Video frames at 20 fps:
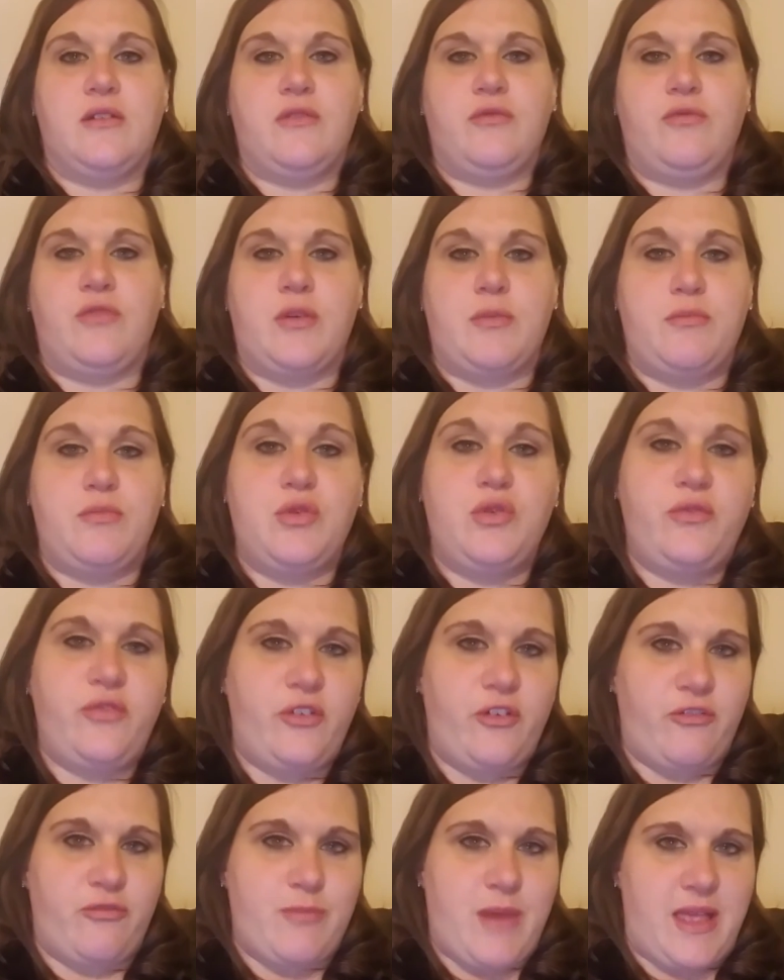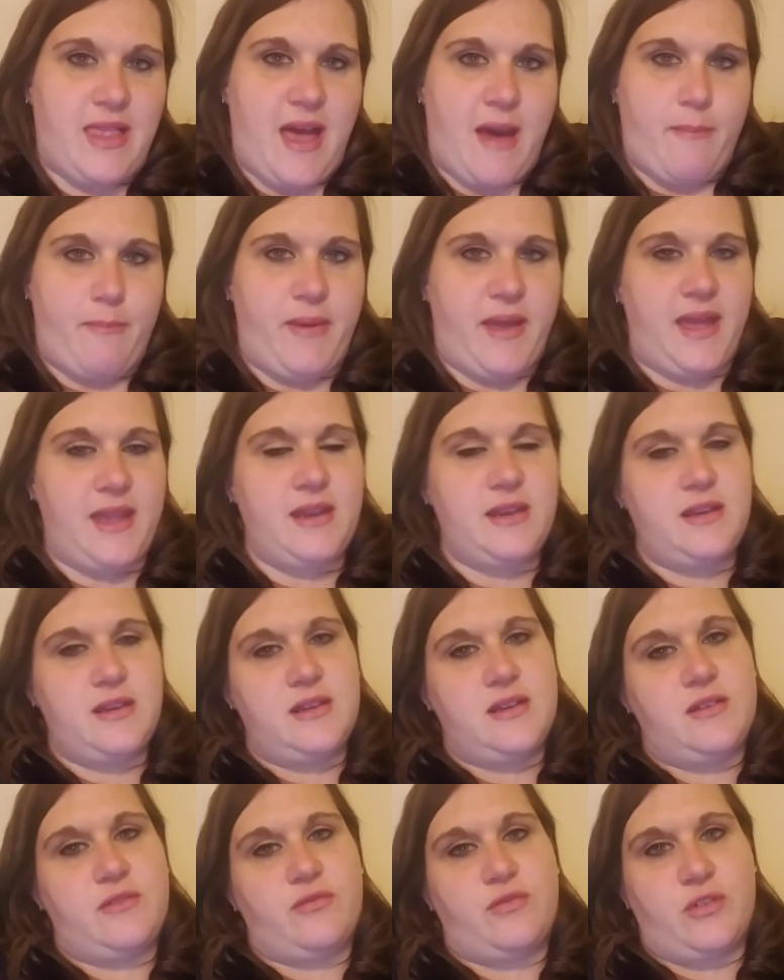removal of my Lapband,
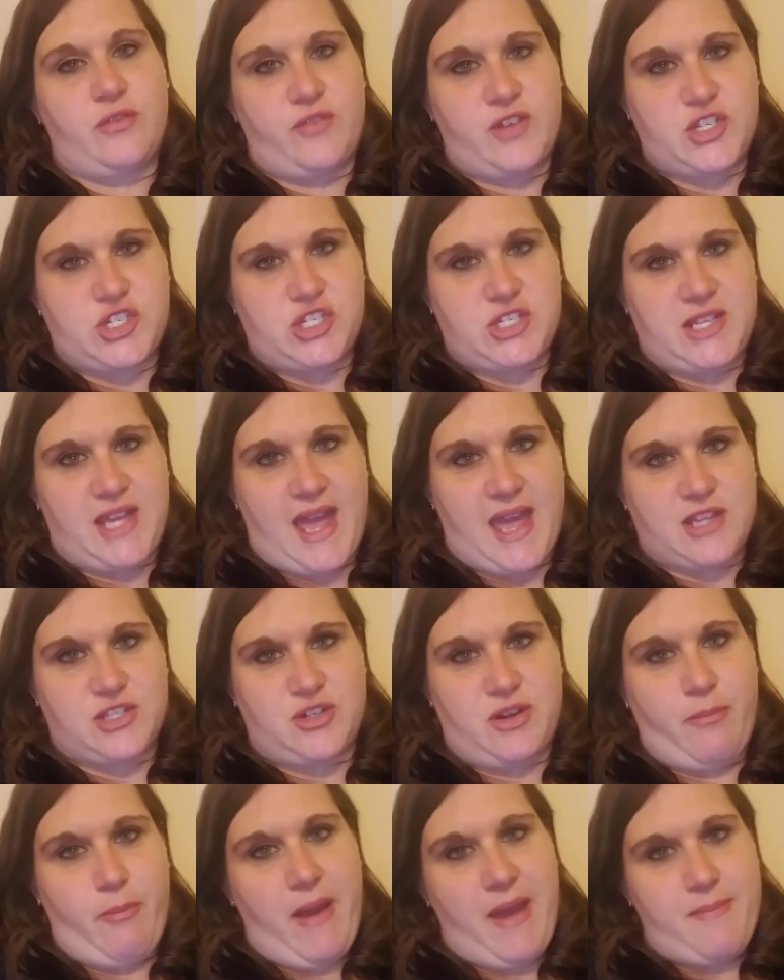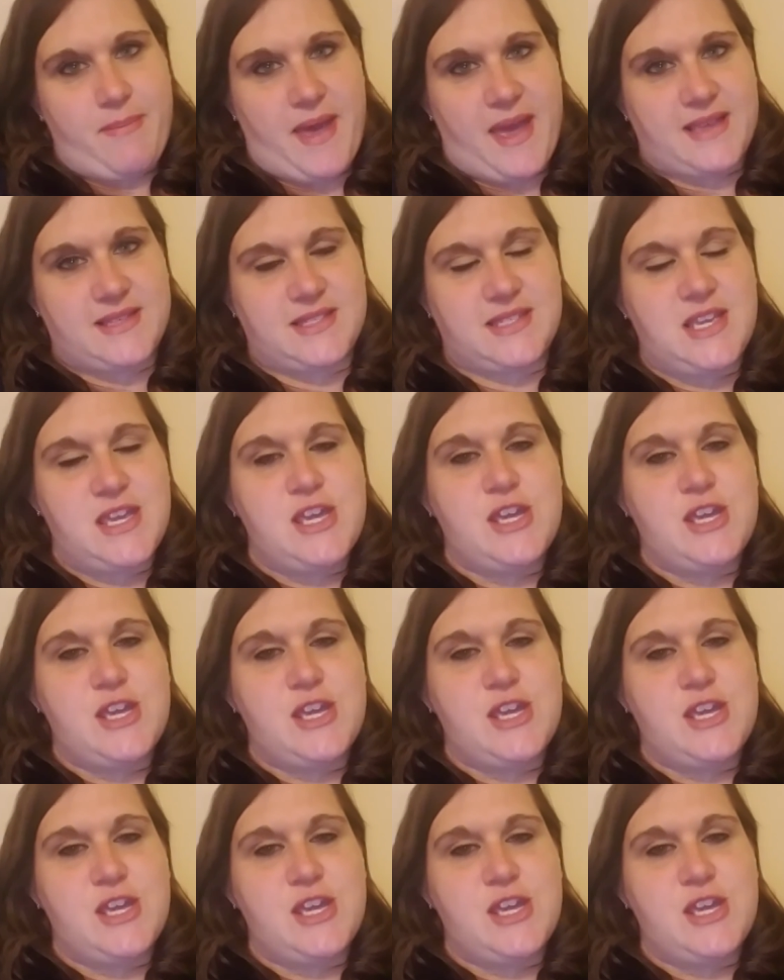revision to gastric bypass.